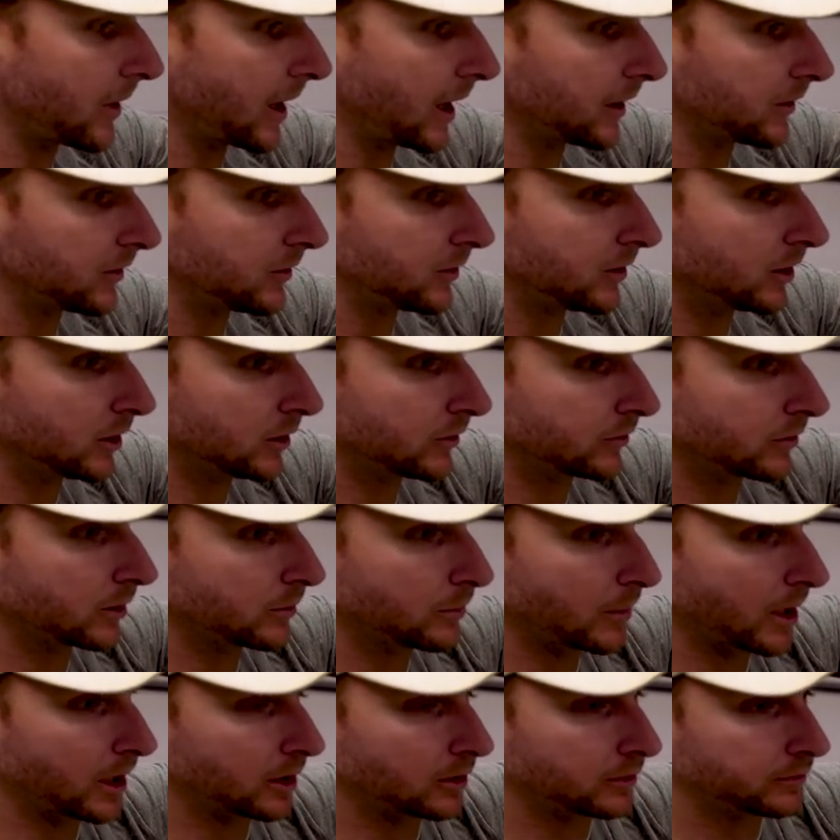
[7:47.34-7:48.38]
that
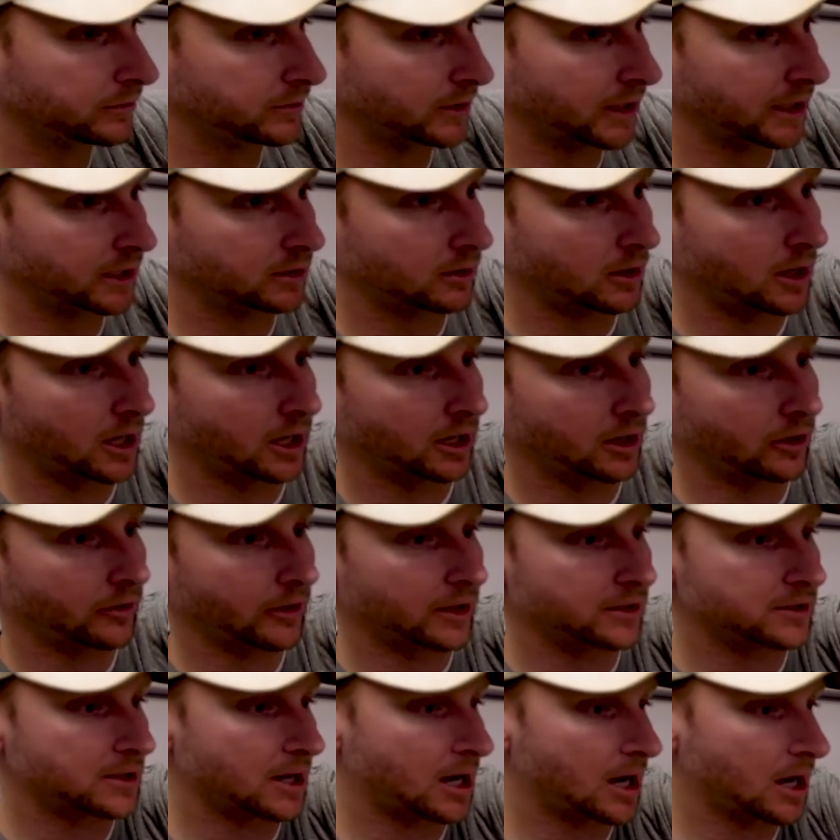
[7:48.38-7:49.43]
silver metal flake line
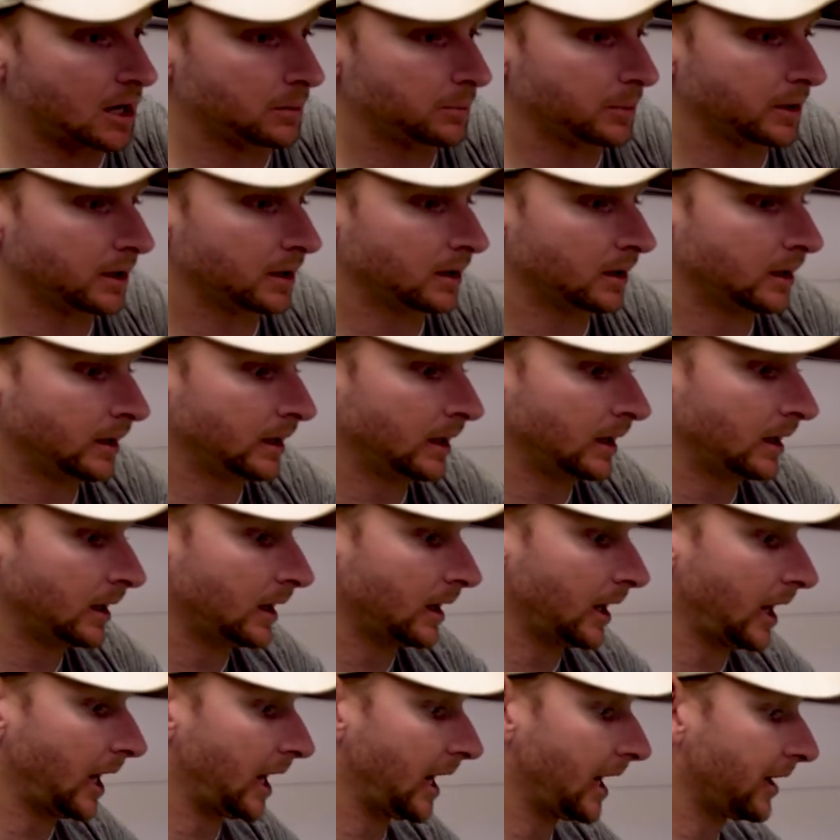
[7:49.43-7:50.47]
on the top
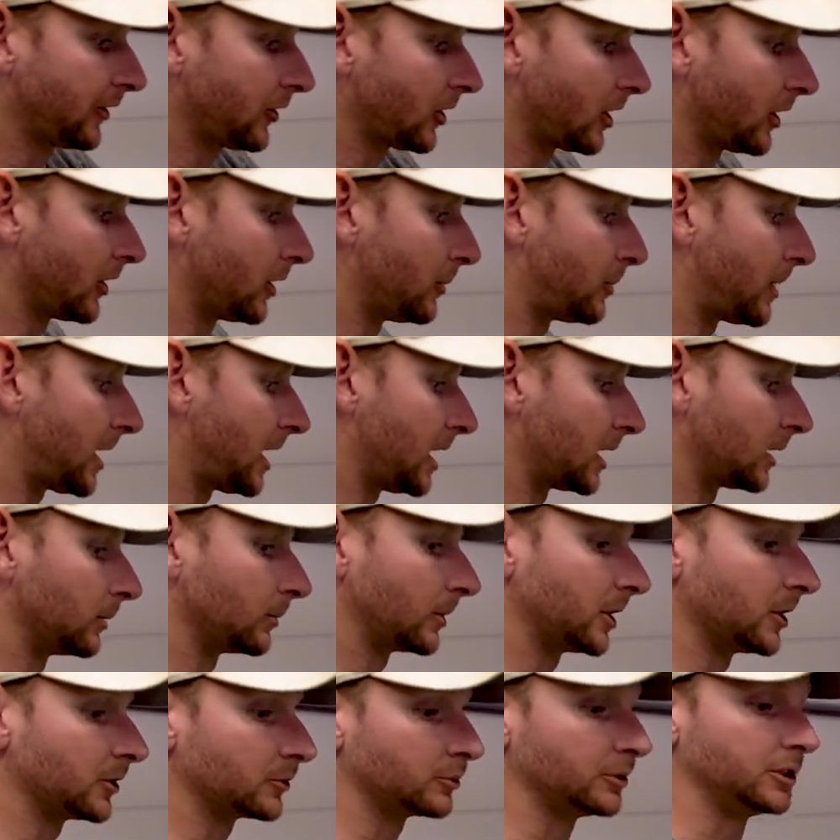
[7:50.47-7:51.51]
and on the bottom,
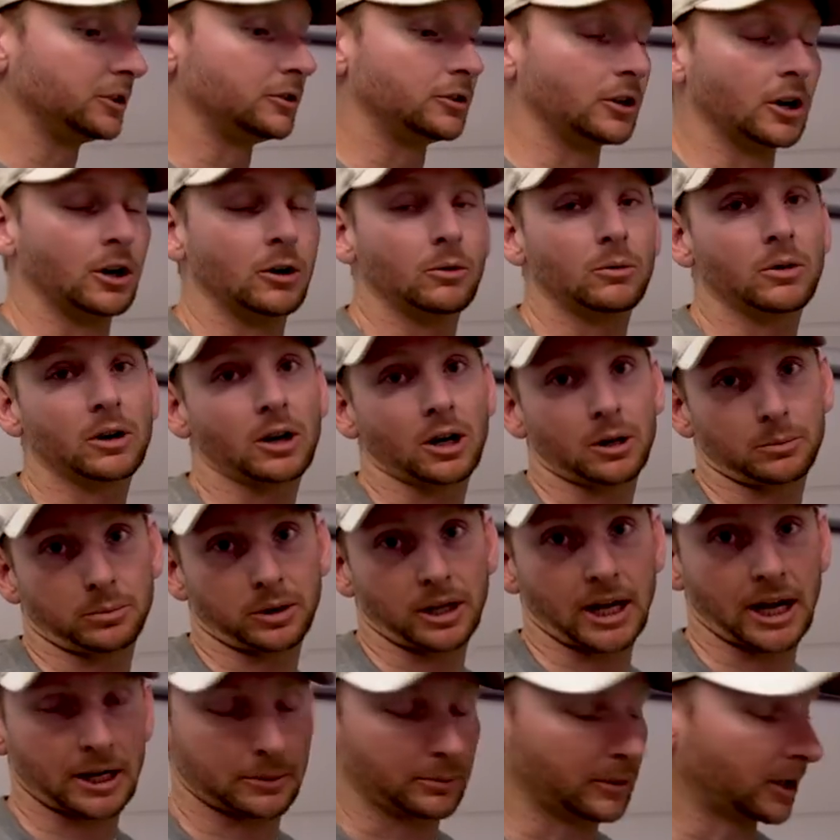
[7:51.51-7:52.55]
because we don't want our
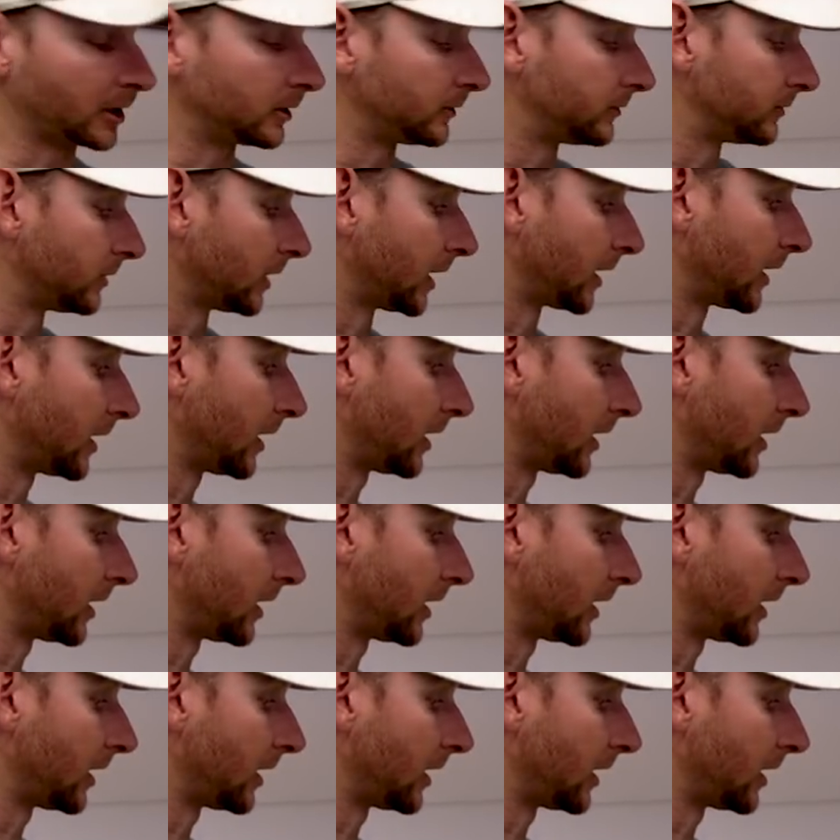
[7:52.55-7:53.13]
black metal flake